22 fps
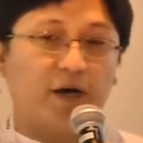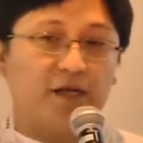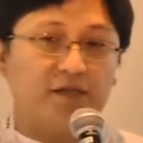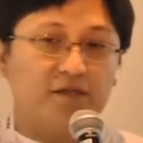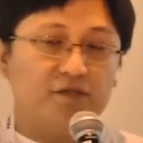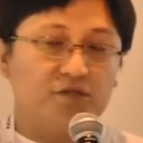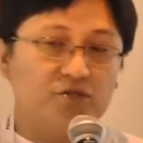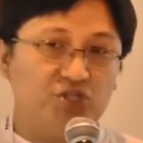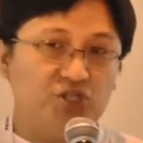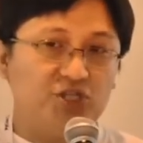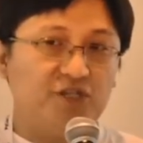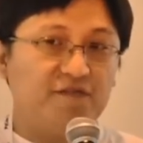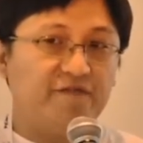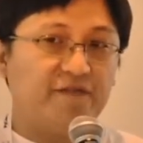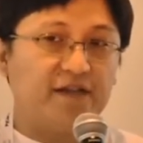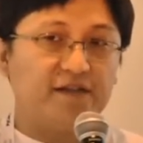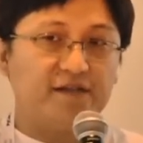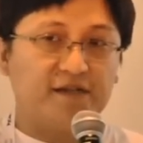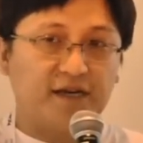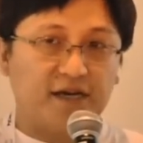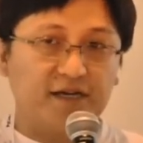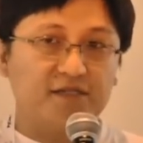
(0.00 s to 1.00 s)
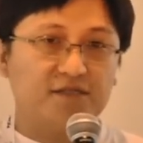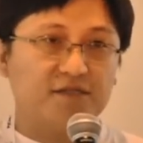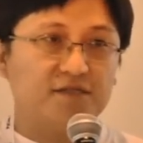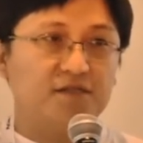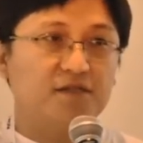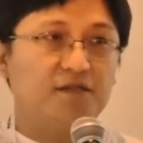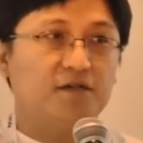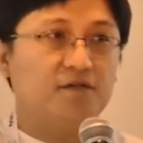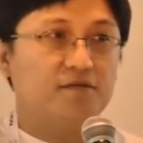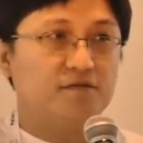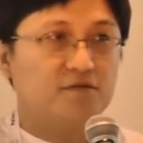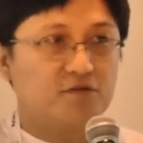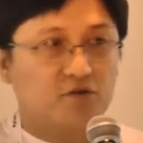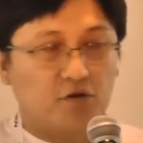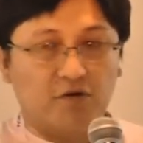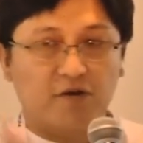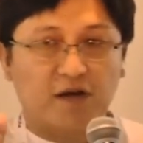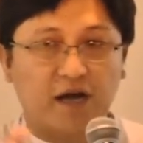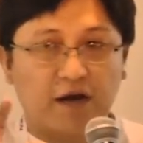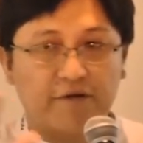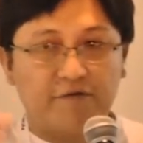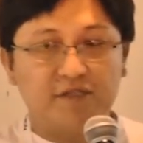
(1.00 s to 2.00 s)
what Gevent does, uh,
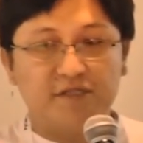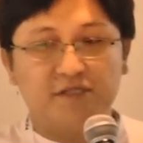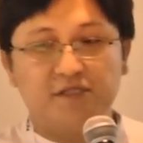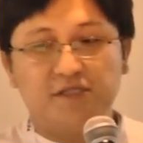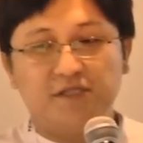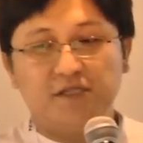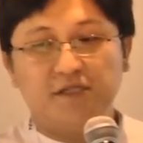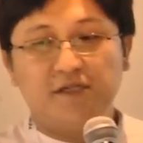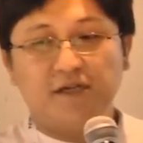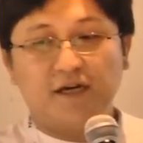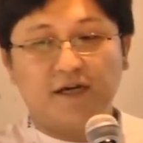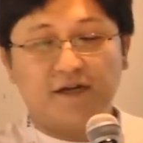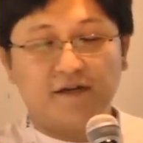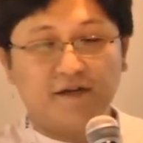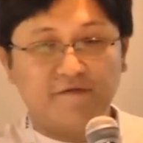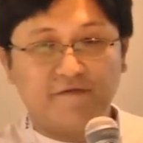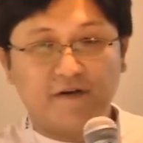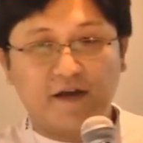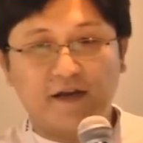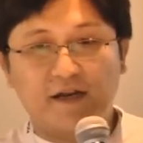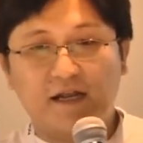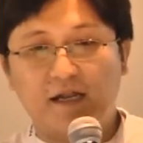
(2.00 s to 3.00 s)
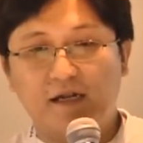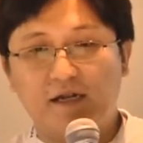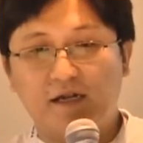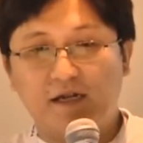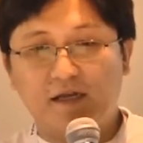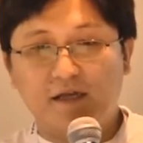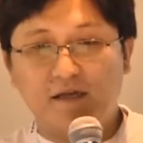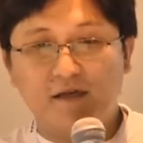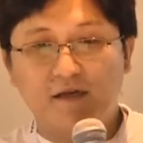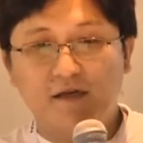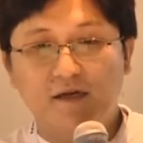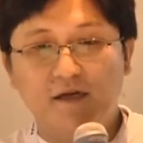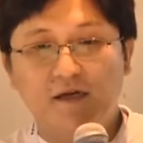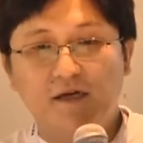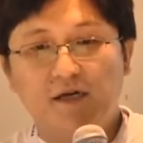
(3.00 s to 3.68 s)
concurrency and event handling,